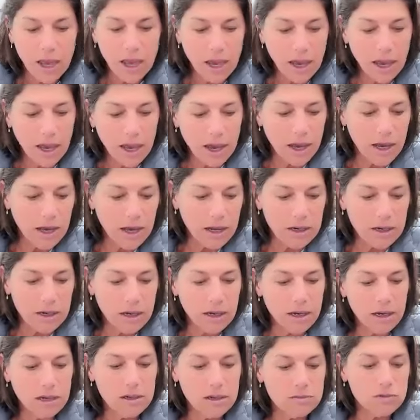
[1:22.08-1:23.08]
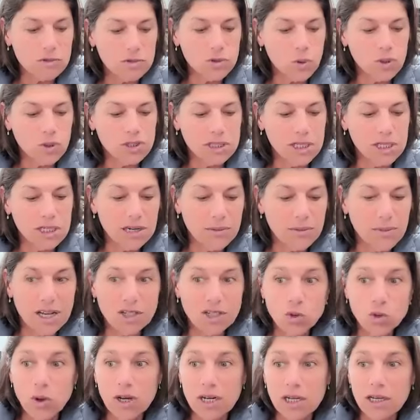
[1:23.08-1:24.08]
And towards the end of my
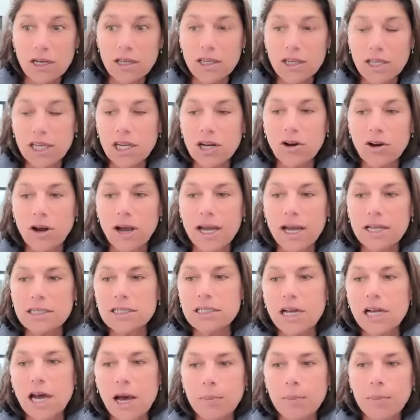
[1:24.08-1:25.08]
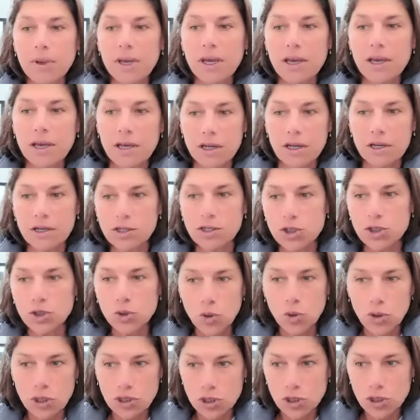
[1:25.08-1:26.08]
20th year, I ended up in
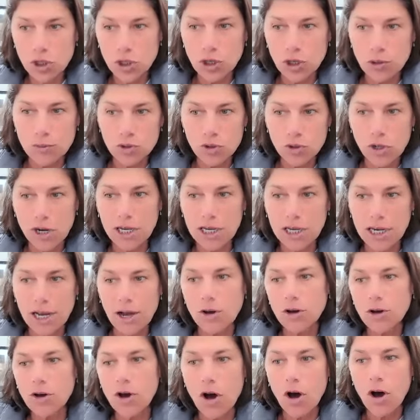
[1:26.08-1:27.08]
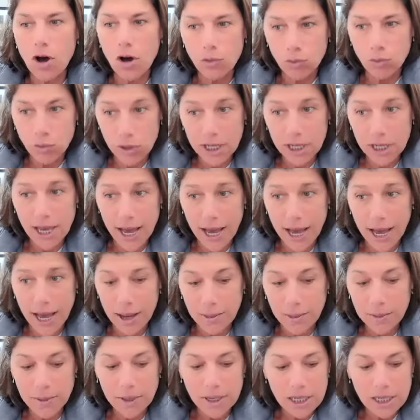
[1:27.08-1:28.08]
short-term drug and alcohol
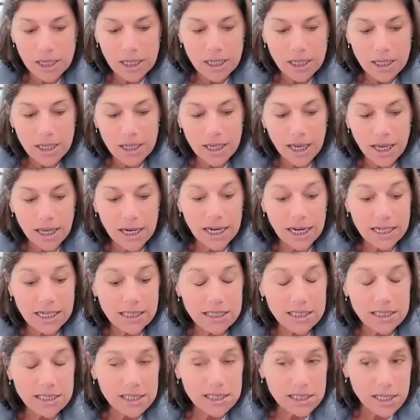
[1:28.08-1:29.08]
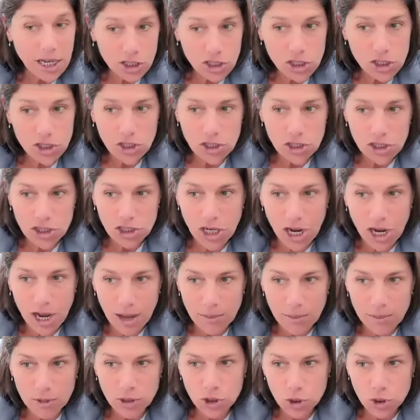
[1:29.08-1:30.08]
rehab. And I did such a good
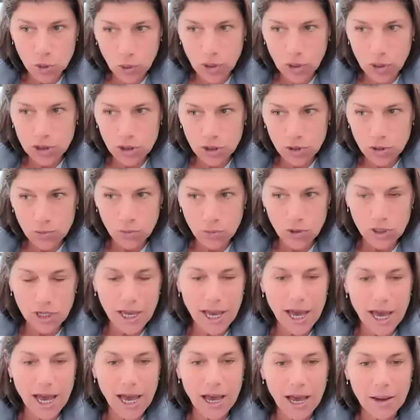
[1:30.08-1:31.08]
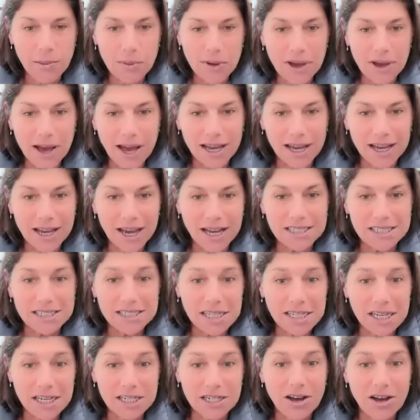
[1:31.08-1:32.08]
job in short-term rehab, I got
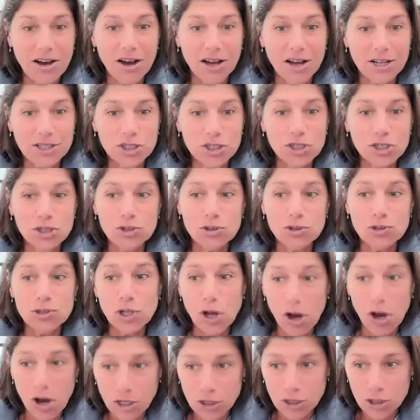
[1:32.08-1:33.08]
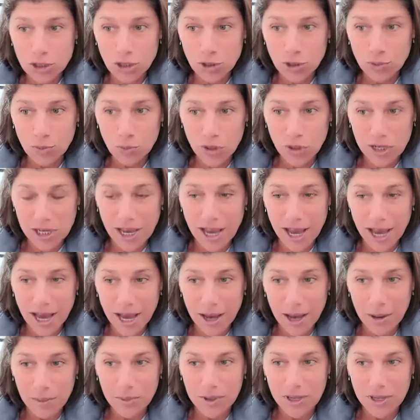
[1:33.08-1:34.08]
sent on to long-term
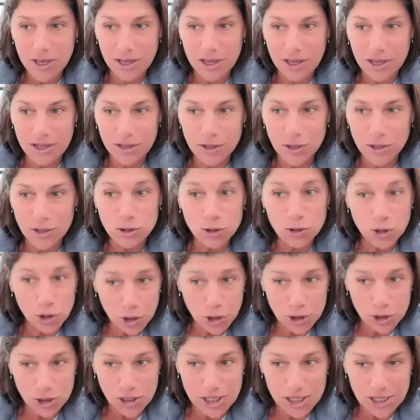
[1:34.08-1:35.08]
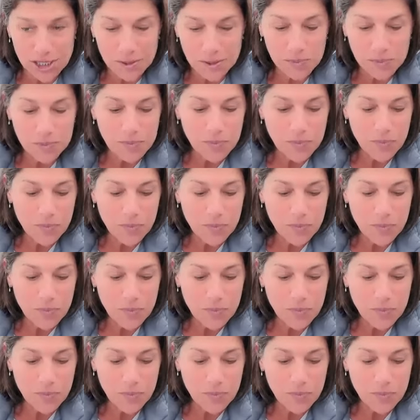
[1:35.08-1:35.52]
rehab in New Jersey,